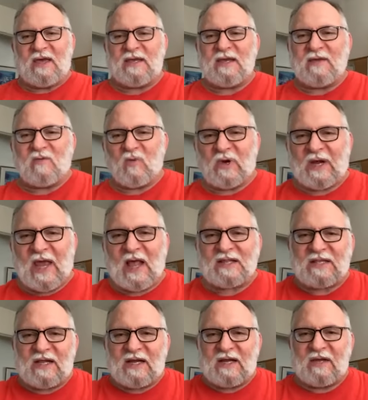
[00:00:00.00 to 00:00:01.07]
In
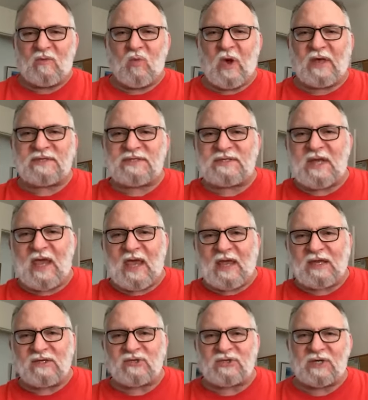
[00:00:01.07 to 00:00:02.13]
reality, West
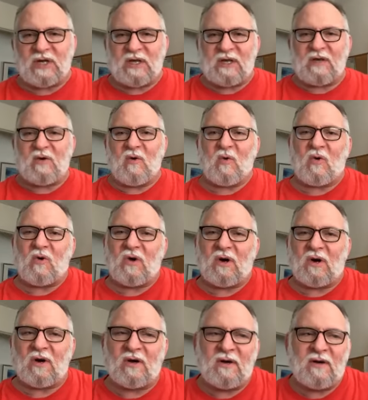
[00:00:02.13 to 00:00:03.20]
Asia
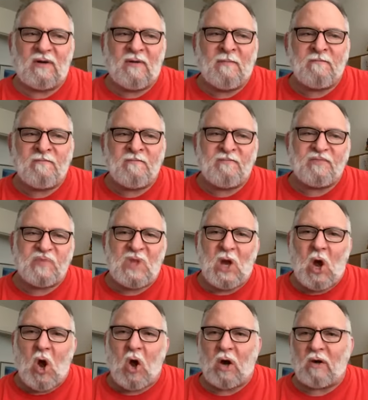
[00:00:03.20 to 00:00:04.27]
or
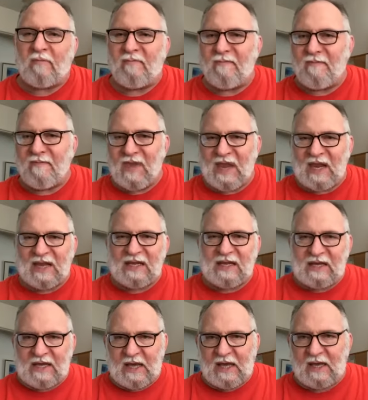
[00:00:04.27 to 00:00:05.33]

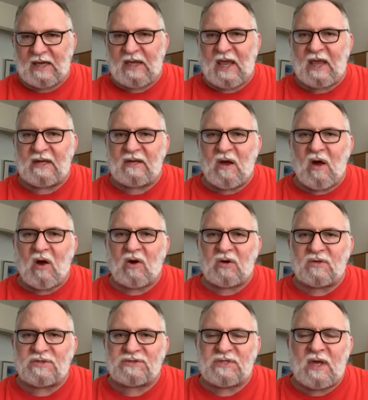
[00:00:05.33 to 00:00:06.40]
Armenia and
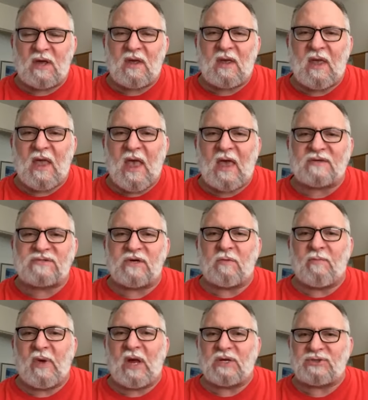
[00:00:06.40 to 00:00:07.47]

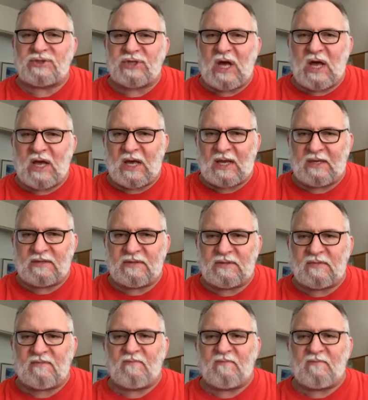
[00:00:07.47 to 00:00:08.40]
Azerbaijan